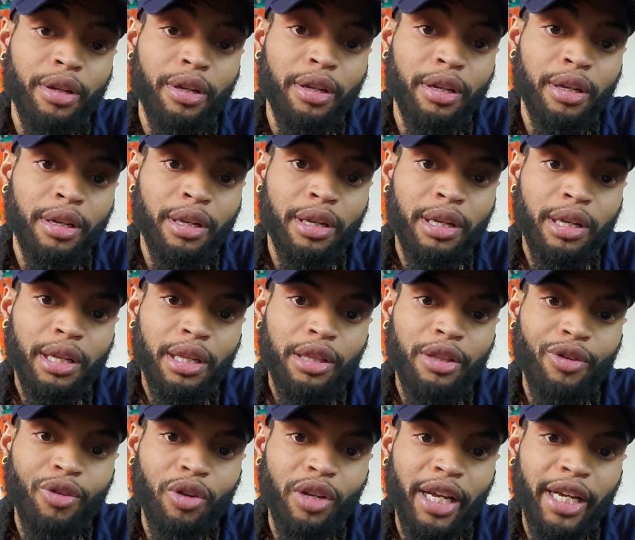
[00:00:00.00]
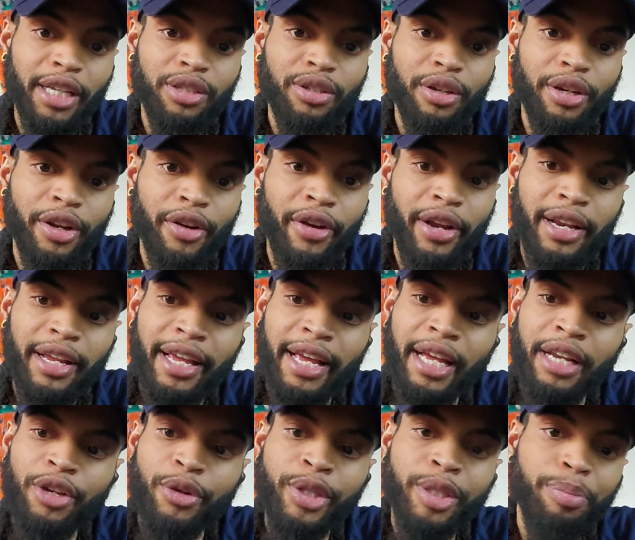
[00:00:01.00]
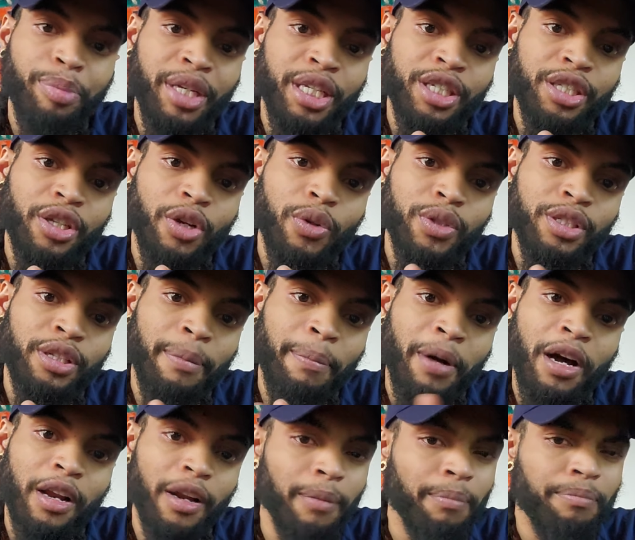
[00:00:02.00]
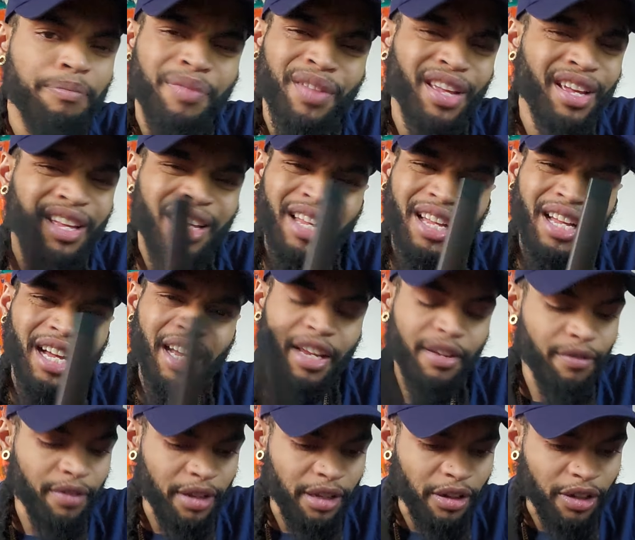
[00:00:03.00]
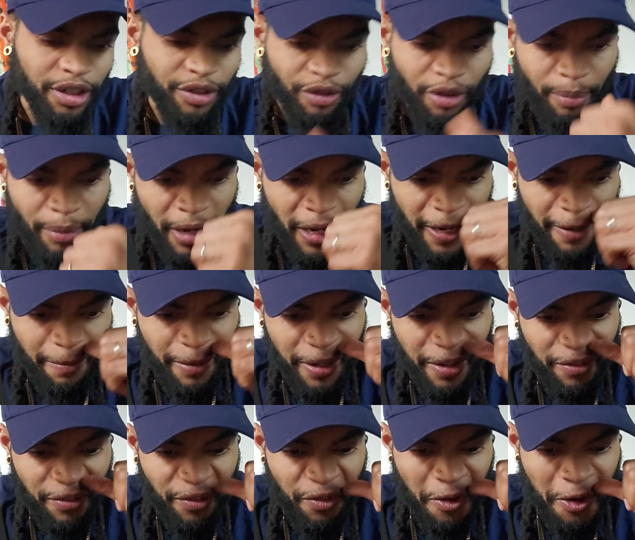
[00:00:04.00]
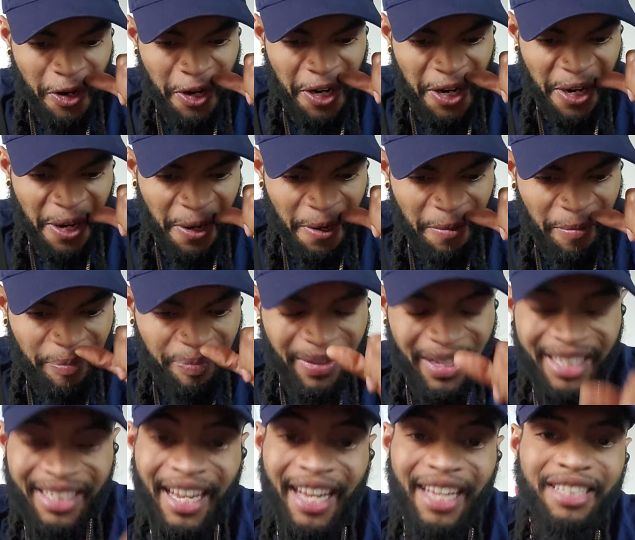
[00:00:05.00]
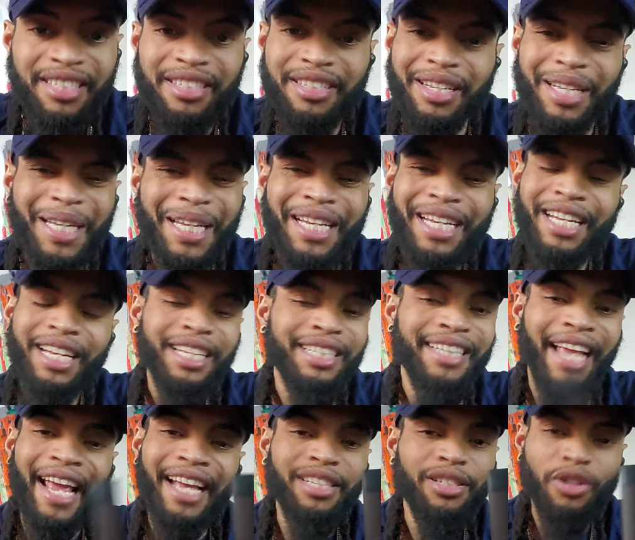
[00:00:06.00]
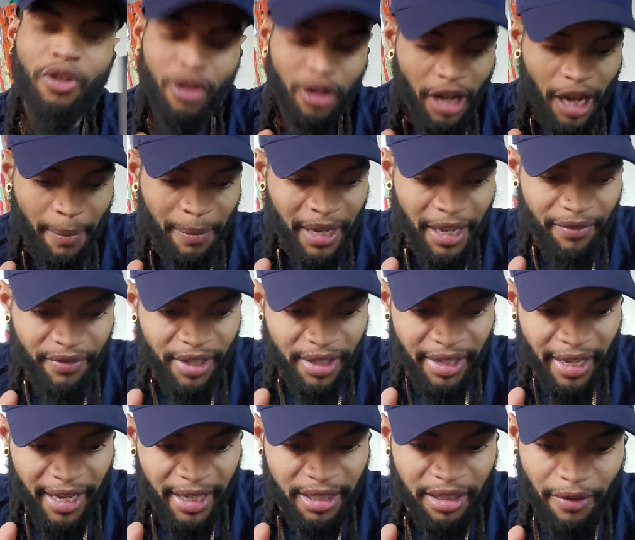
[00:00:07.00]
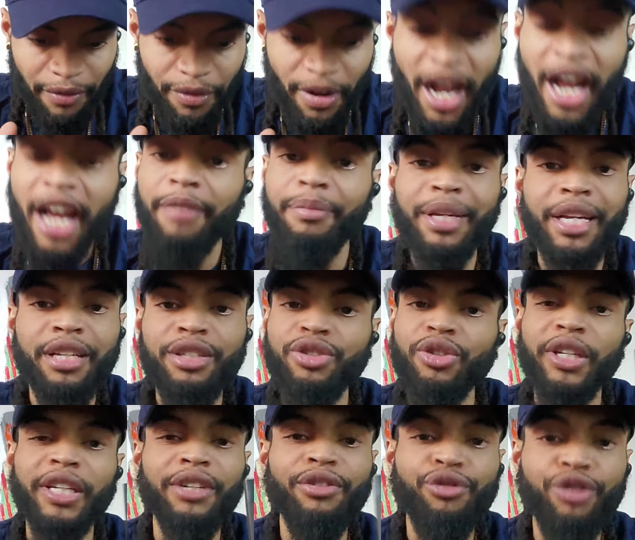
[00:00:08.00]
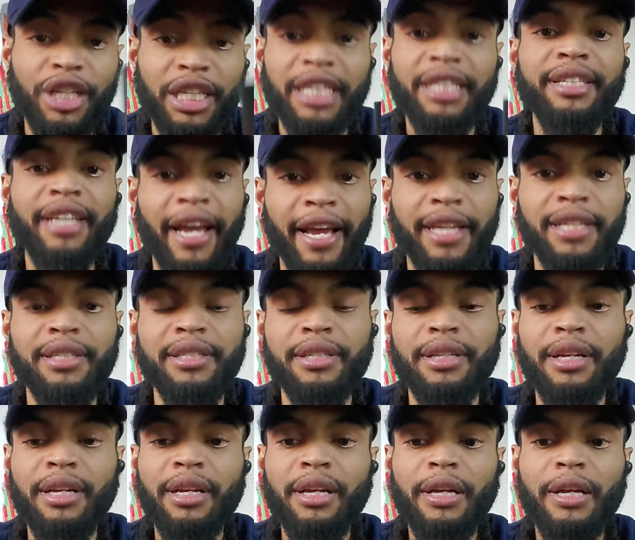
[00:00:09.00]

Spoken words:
the little lights on here. And again, USB just goes in the bottom. Give it looks for about a 4. Taste, oh, I'm gonna give the taste a 5 because you can really taste